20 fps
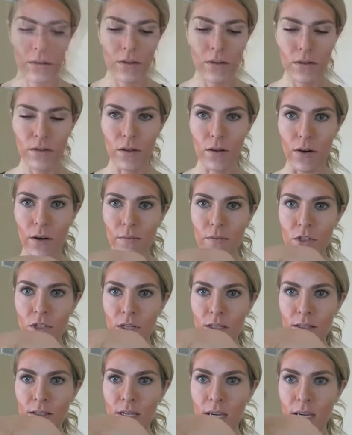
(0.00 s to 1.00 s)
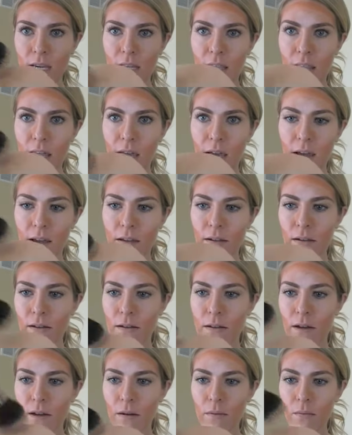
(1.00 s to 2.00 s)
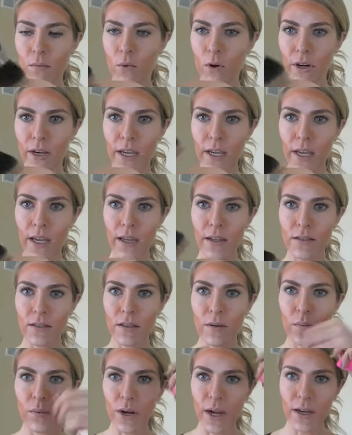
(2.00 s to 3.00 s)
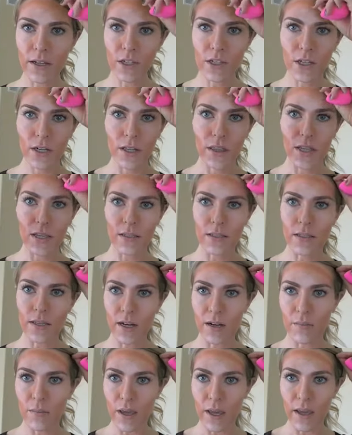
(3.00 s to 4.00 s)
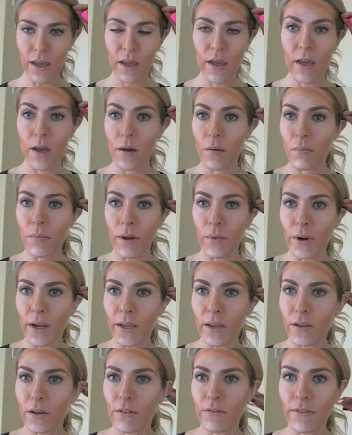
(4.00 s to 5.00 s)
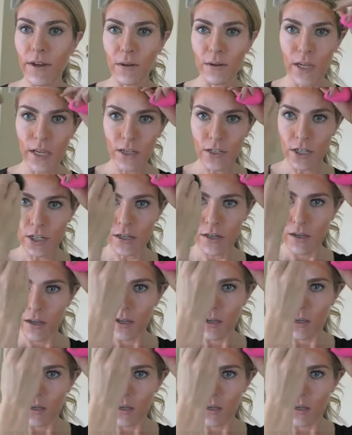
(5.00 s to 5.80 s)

So I'm just taking that, working it into the brush, and this is going to be my regular foundation.